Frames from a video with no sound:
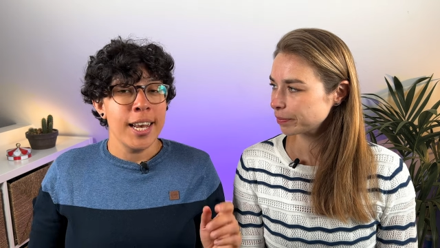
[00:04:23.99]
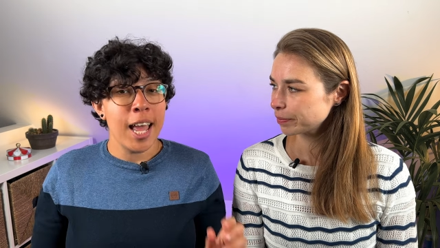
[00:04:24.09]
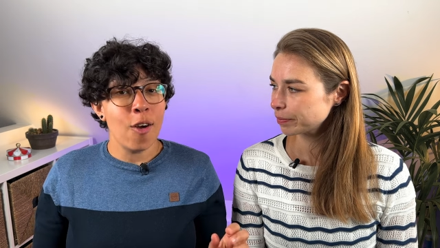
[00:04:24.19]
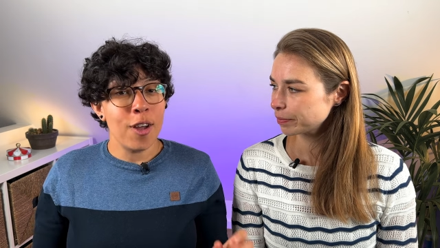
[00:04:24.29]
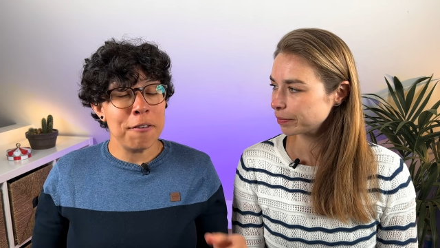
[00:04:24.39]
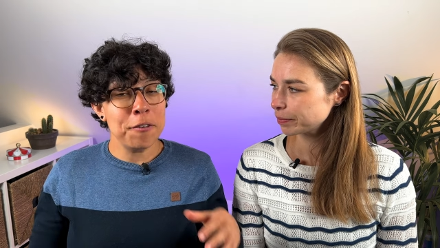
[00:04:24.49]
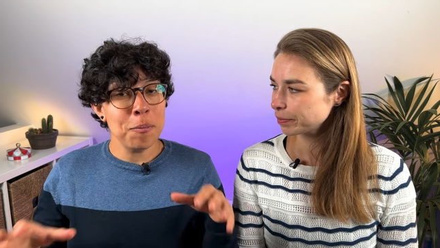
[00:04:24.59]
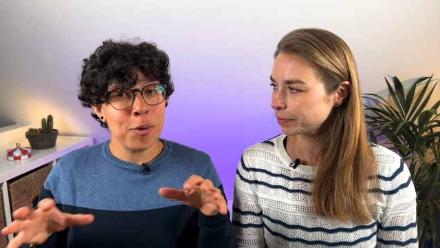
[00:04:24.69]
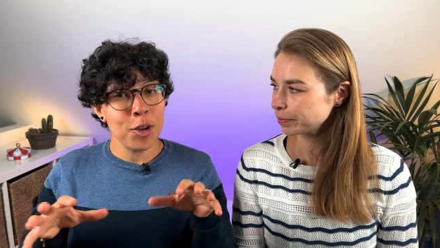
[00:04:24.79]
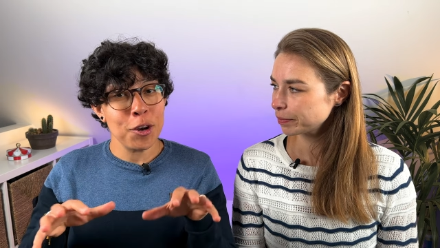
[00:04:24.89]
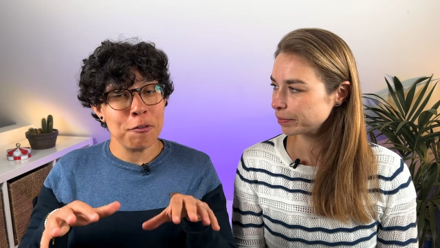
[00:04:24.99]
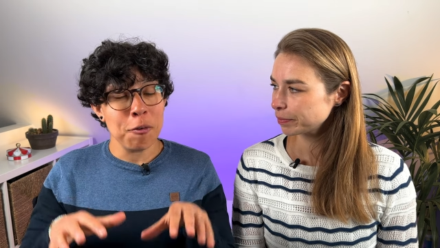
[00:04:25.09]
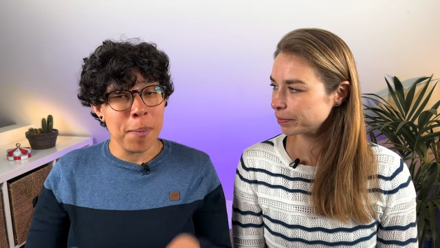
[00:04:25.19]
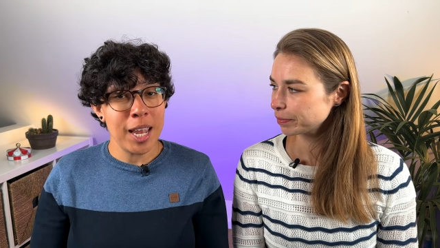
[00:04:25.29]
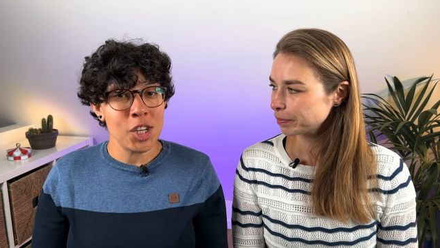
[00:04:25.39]
Speaker 1: Now, if you put your
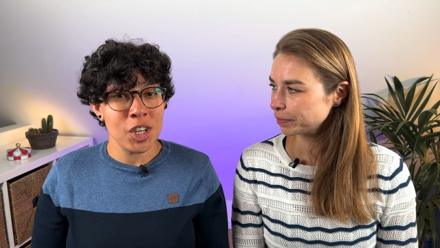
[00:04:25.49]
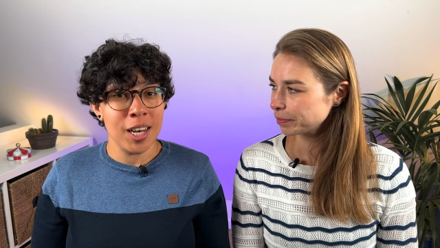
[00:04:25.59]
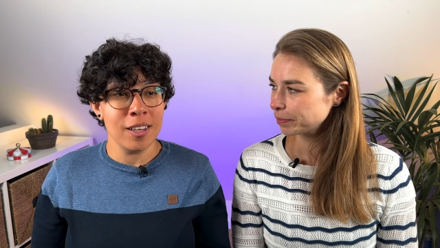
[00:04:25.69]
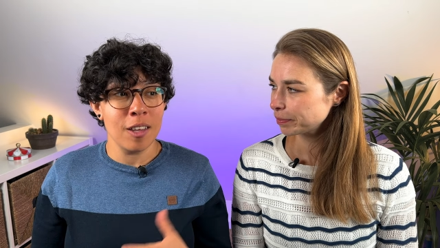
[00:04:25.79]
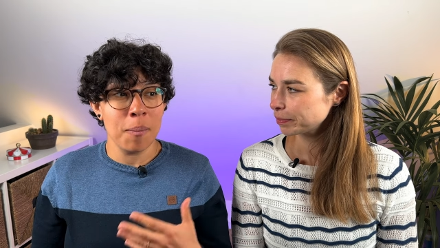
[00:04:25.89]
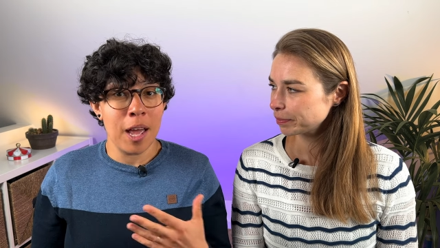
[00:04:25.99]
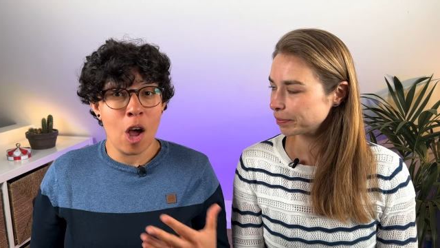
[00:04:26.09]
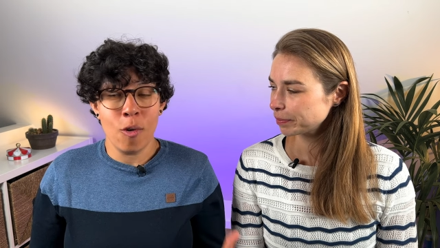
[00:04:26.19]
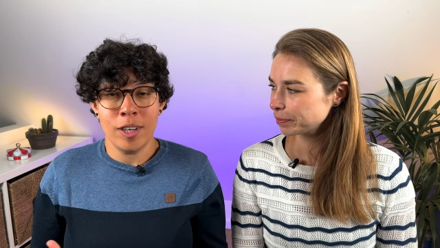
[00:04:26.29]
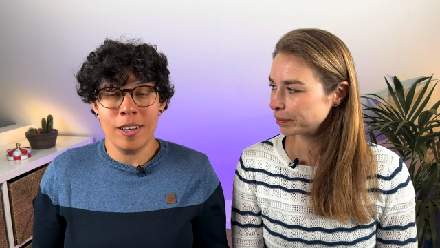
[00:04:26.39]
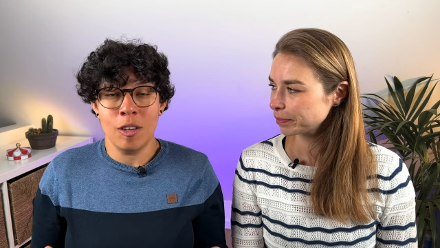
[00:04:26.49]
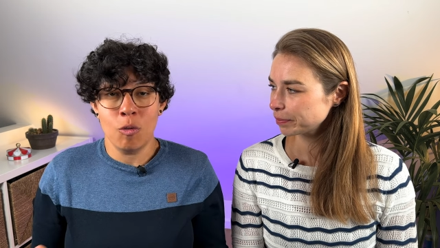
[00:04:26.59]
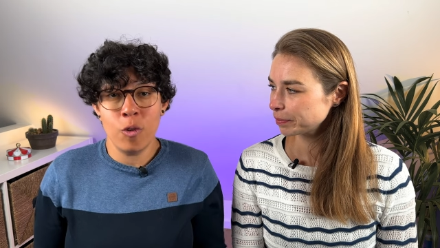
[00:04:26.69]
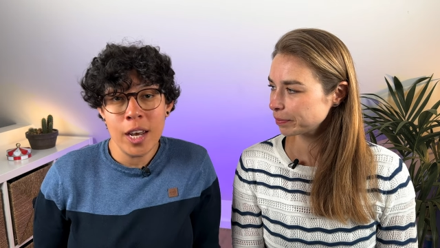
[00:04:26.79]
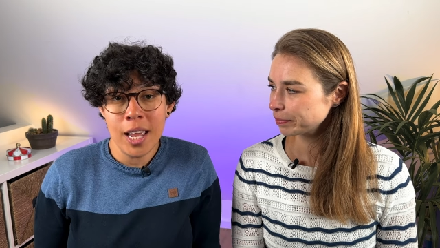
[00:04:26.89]
information and somehow it doesn't
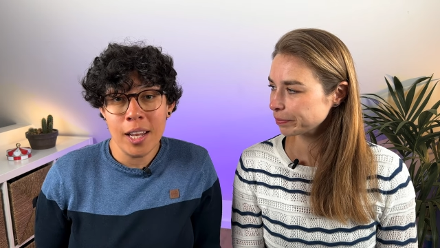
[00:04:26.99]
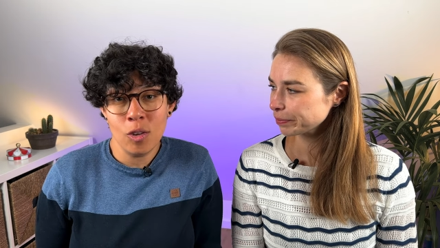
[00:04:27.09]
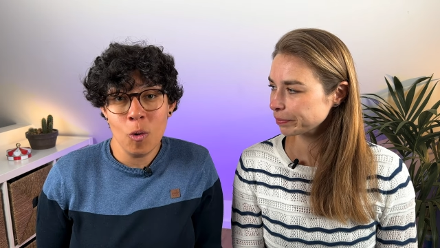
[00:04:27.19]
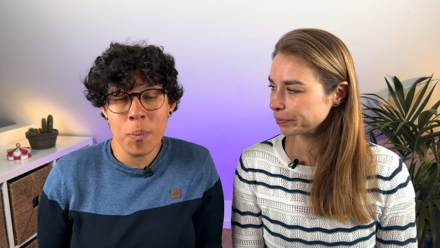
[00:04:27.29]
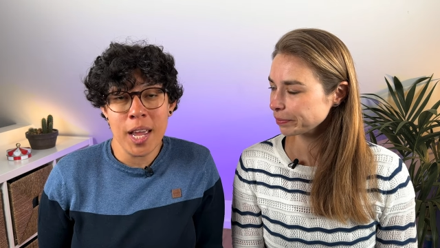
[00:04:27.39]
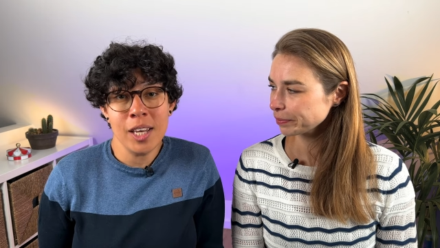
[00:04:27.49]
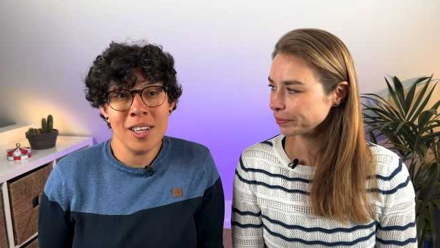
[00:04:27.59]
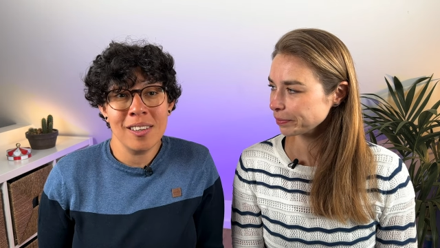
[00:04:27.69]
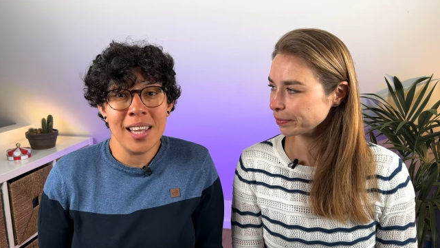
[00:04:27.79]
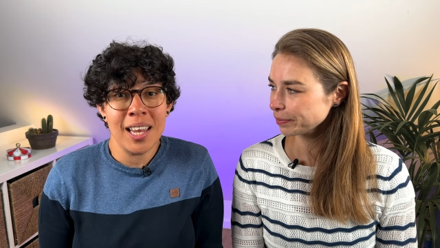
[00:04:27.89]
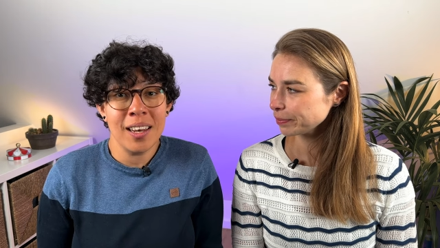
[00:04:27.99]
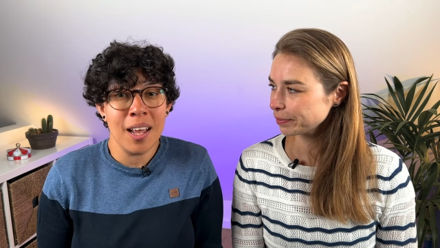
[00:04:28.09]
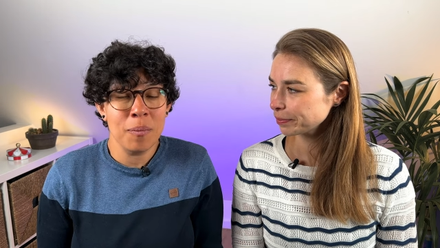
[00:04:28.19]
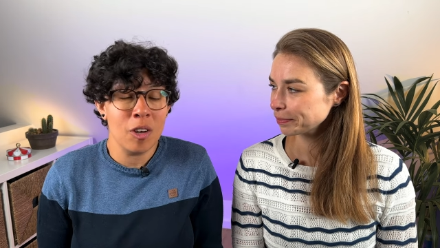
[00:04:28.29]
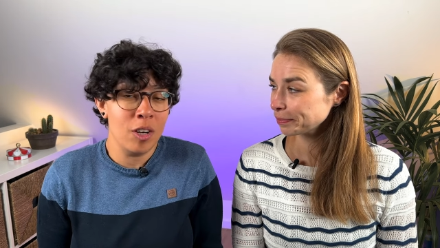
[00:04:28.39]
fit in two pages, then
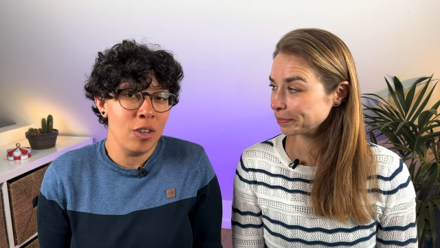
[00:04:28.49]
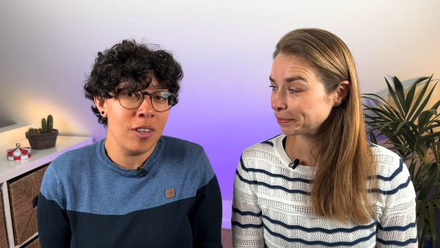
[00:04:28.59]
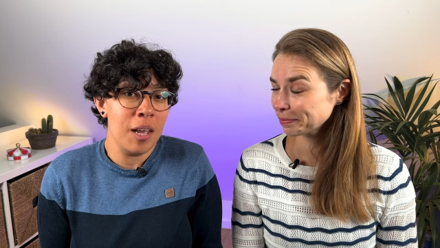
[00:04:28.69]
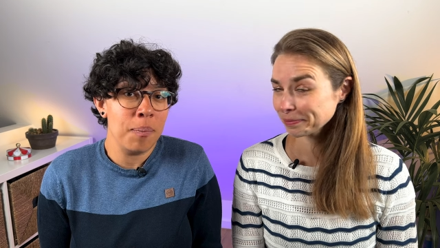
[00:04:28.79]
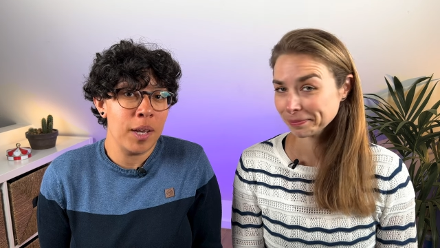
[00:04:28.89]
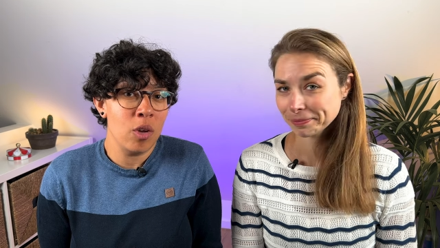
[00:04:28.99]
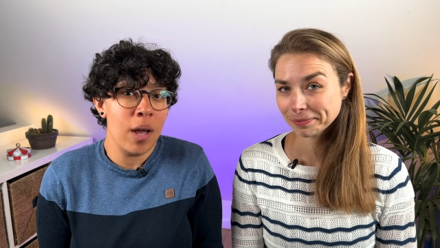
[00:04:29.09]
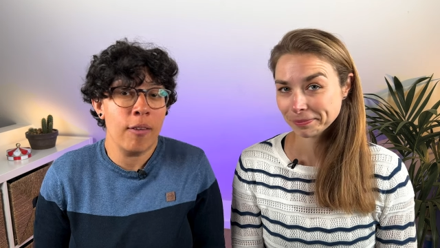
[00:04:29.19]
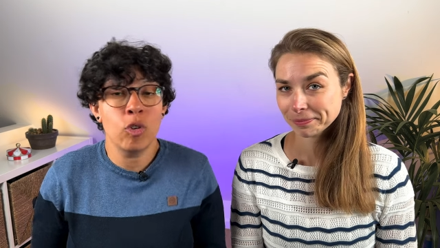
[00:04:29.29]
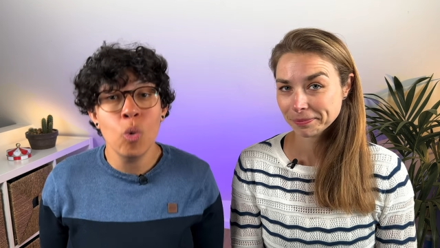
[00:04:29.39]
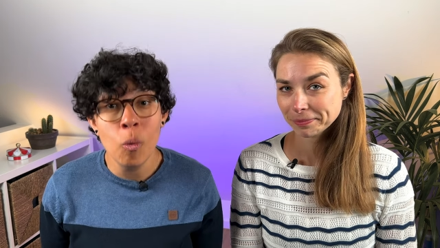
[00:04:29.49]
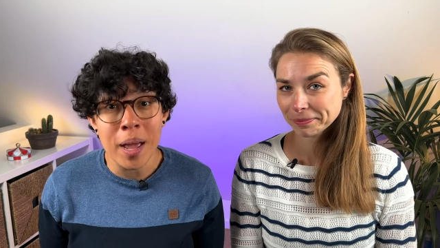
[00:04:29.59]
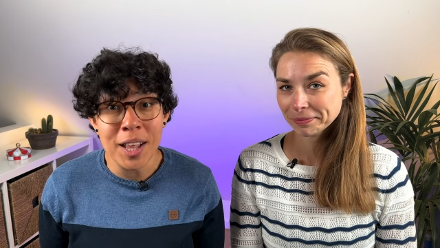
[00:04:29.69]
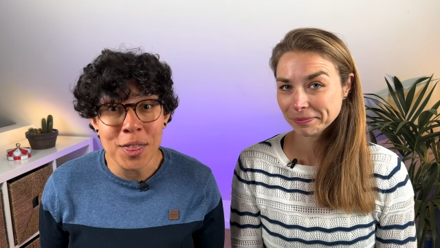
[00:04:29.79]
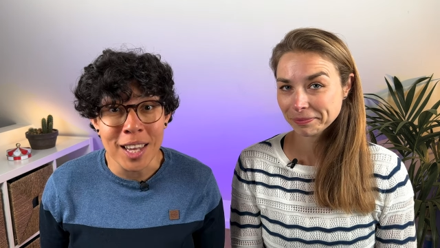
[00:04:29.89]
I'm sorry to say, but you have too
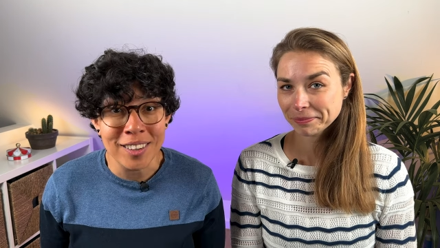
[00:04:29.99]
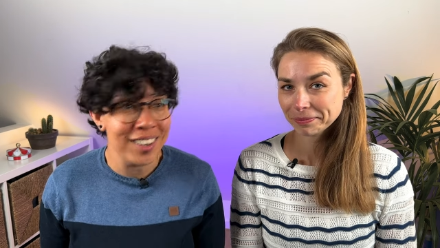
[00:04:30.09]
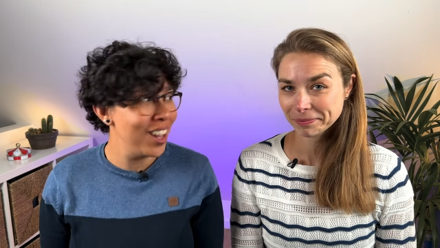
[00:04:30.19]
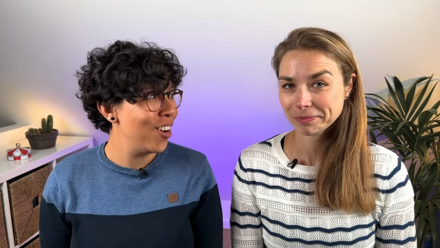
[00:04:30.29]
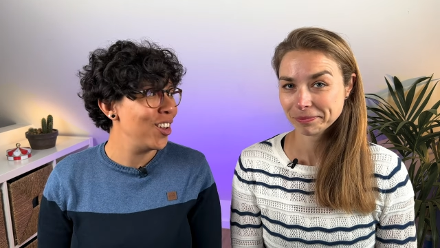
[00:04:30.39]
many things in there.